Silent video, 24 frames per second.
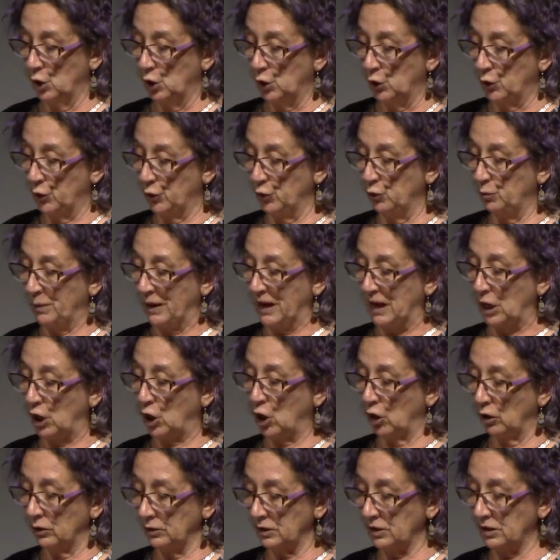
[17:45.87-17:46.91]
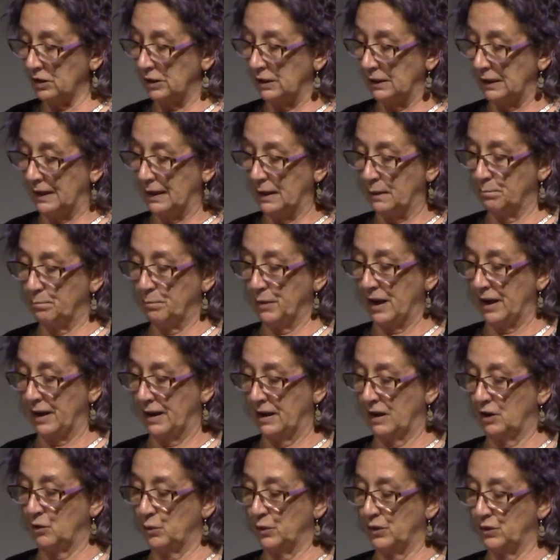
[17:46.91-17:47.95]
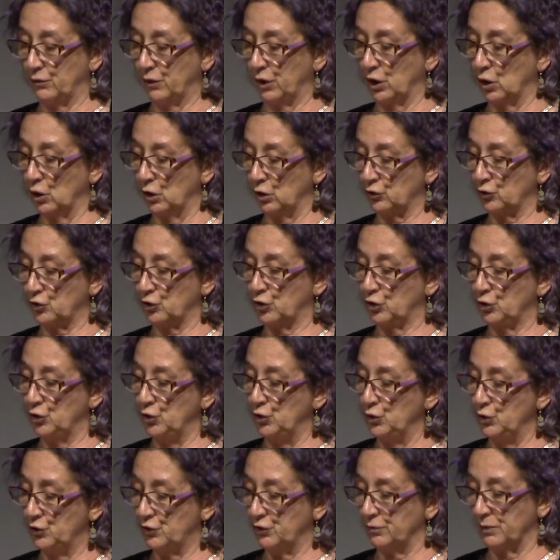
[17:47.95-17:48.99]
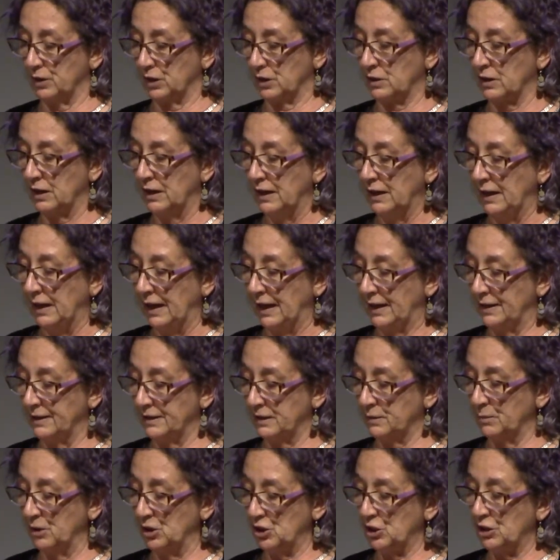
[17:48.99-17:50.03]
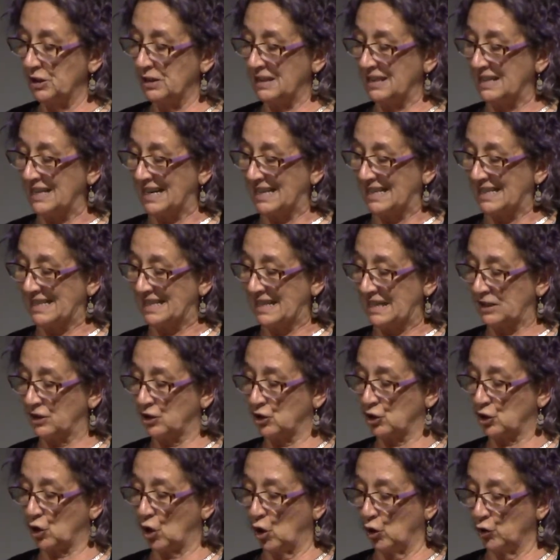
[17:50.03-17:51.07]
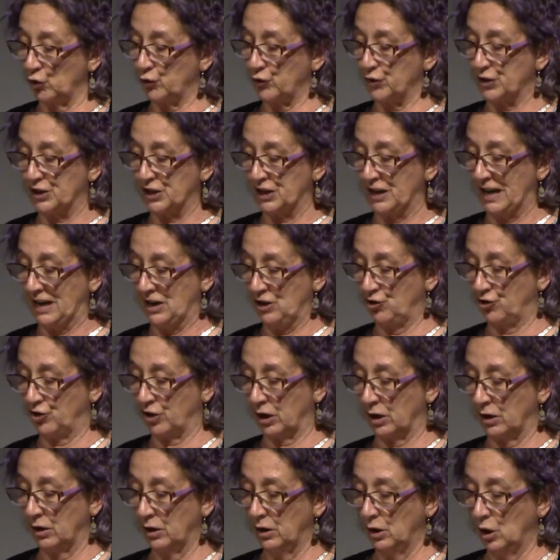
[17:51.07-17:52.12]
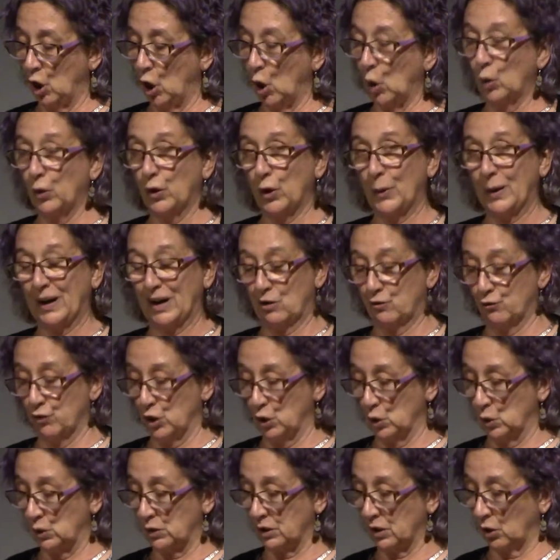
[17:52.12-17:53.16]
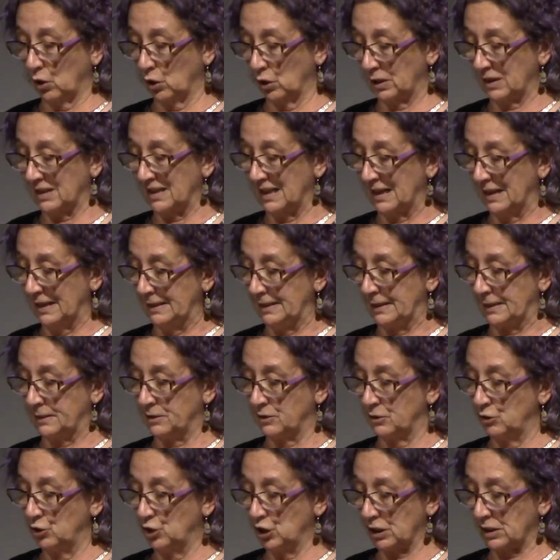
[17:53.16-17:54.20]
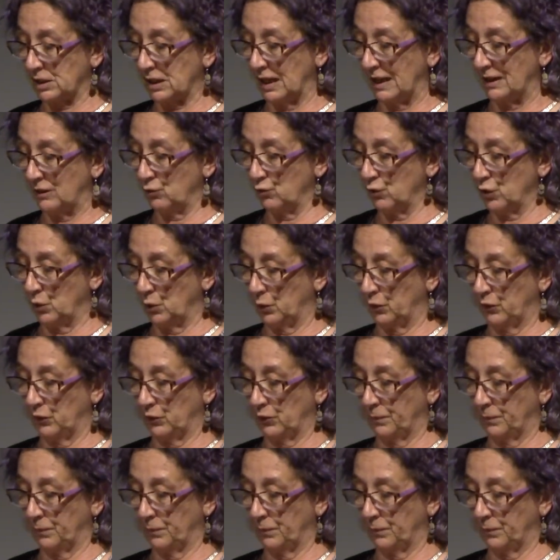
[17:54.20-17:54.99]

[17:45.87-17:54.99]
through being constantly impaired with regards to nutriment inasmuch as it exists contrary to nature, although it grows alongside it, just like roots.